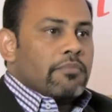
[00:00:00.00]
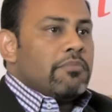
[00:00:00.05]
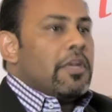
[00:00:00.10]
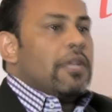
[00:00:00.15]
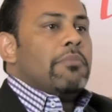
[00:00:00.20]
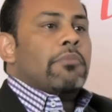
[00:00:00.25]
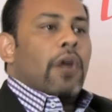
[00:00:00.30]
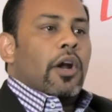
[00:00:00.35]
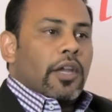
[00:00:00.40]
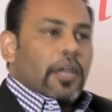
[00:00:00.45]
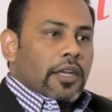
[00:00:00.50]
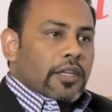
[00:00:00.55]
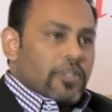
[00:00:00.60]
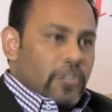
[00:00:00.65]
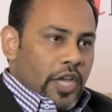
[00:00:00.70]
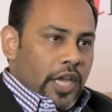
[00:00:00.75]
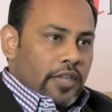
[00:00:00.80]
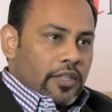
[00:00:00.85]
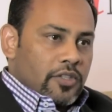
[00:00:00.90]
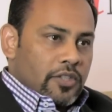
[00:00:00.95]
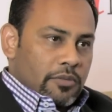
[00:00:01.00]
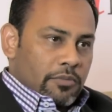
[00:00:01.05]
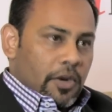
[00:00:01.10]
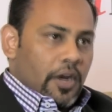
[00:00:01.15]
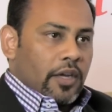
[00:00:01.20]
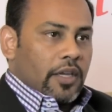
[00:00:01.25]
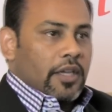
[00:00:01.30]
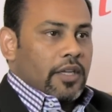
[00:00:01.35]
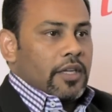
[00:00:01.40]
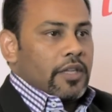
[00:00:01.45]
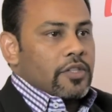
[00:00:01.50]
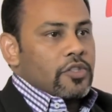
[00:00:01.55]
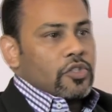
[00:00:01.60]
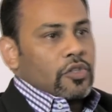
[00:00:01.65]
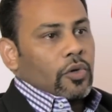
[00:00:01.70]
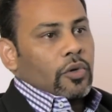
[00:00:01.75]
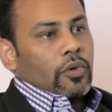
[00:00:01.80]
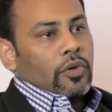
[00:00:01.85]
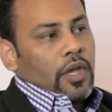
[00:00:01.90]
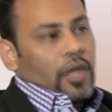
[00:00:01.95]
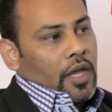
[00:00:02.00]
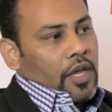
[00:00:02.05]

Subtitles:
many marketing channels in market, and so